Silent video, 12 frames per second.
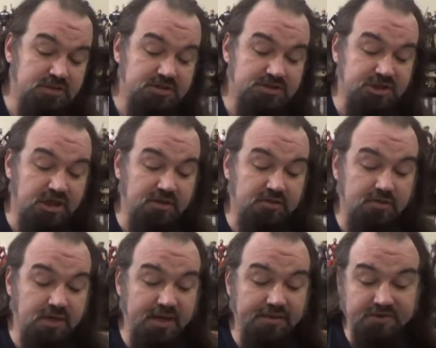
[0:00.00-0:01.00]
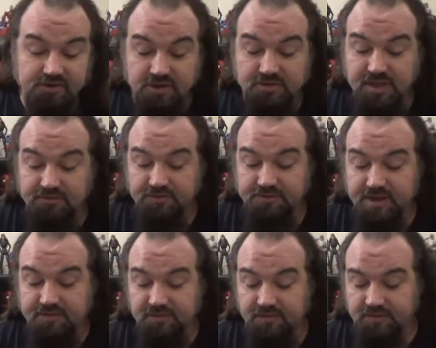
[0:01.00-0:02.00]
John Kray, the truck driver who
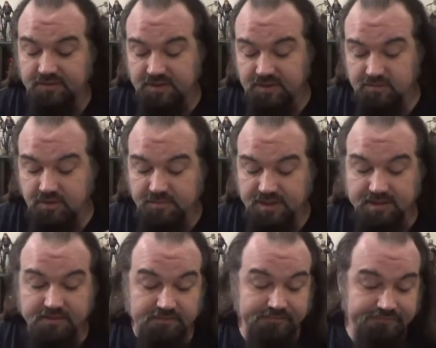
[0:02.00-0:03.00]
saved the young robot,